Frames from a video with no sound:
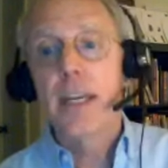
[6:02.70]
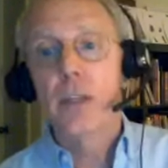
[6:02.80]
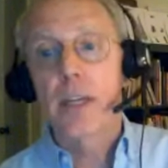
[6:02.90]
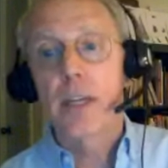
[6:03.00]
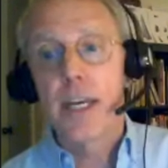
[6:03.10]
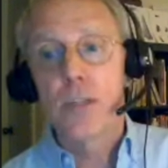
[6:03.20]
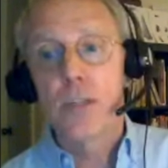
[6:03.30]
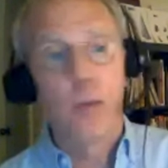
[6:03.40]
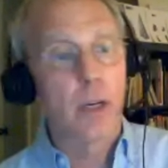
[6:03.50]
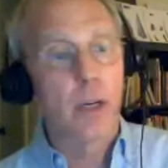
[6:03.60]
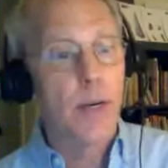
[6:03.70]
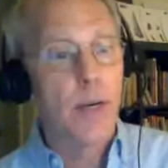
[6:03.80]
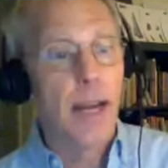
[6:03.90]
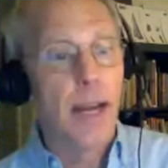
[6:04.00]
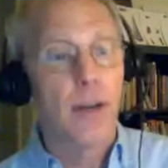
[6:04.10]
Kindle Kids Book
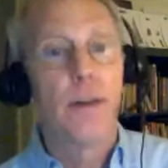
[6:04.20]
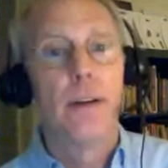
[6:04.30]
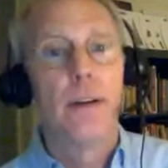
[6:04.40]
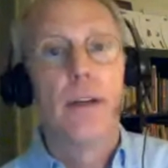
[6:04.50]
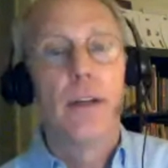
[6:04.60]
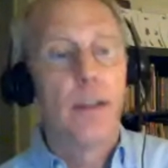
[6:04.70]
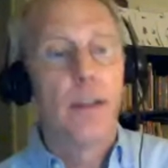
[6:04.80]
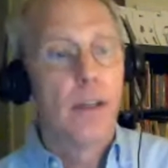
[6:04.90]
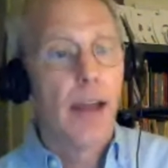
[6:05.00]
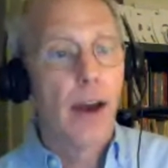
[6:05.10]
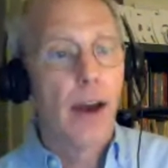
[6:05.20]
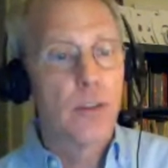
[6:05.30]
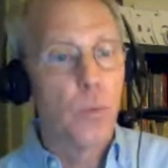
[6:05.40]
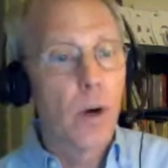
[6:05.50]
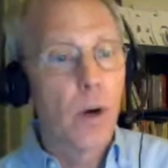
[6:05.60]
Creator. How does
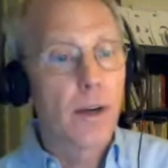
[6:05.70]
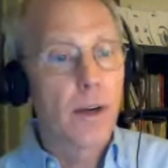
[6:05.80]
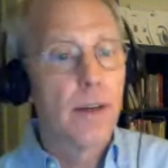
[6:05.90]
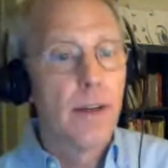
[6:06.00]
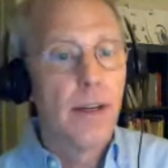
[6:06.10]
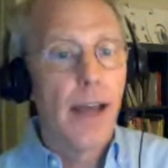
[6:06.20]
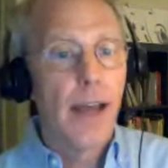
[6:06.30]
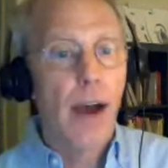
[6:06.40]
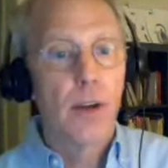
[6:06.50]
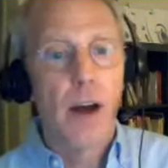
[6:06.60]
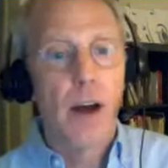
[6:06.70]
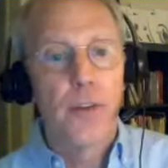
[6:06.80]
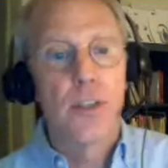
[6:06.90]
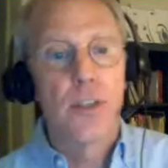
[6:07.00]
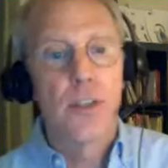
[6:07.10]
it work? How can
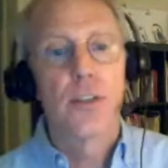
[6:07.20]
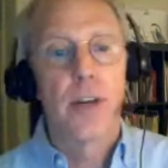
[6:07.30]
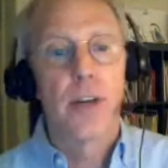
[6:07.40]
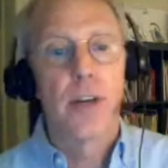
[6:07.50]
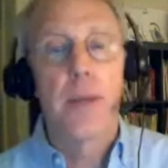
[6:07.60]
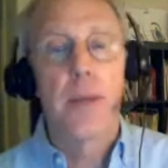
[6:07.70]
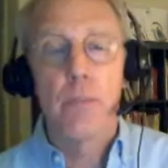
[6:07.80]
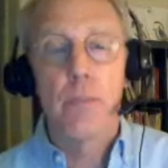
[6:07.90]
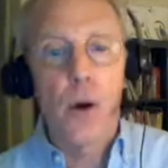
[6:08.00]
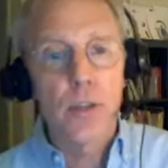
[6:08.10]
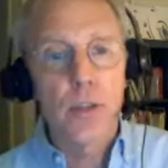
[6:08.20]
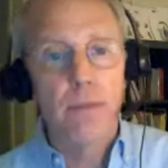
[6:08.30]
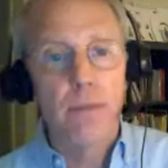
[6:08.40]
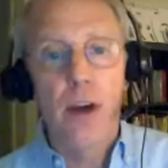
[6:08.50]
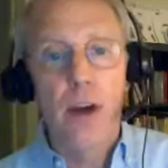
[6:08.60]
authors and illustrators make the most of
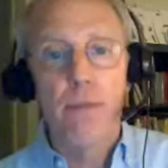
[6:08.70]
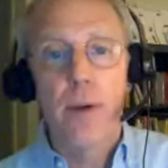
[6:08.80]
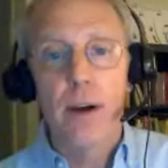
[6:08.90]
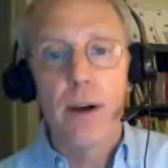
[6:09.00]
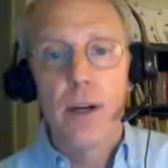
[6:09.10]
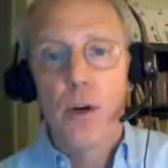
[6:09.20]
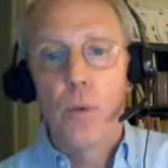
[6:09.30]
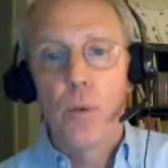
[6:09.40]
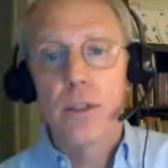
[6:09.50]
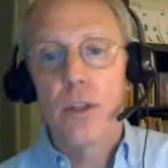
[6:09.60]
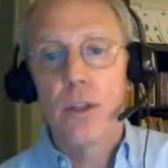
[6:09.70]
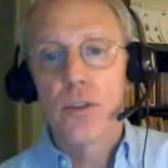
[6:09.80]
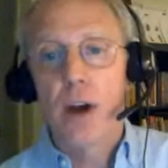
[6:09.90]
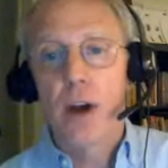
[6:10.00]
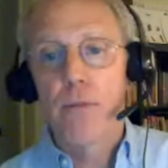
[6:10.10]
the software? What do the
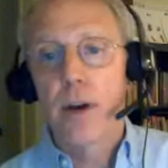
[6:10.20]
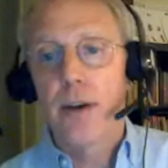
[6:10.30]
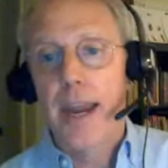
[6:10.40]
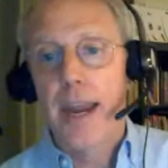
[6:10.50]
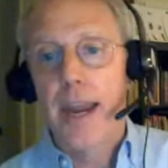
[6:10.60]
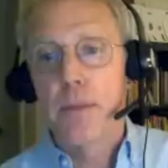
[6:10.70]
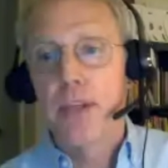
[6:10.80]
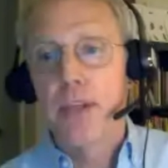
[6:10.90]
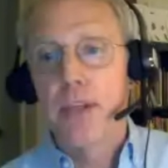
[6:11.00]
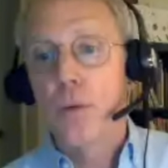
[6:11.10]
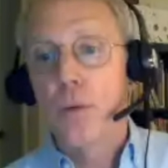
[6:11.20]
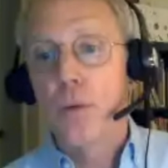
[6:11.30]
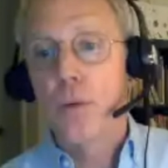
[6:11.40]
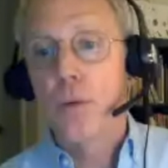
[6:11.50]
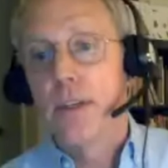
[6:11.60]
software and Amazon's new
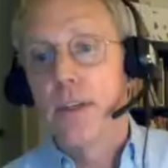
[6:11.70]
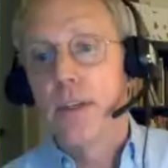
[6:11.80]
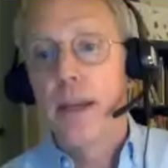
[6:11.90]
kids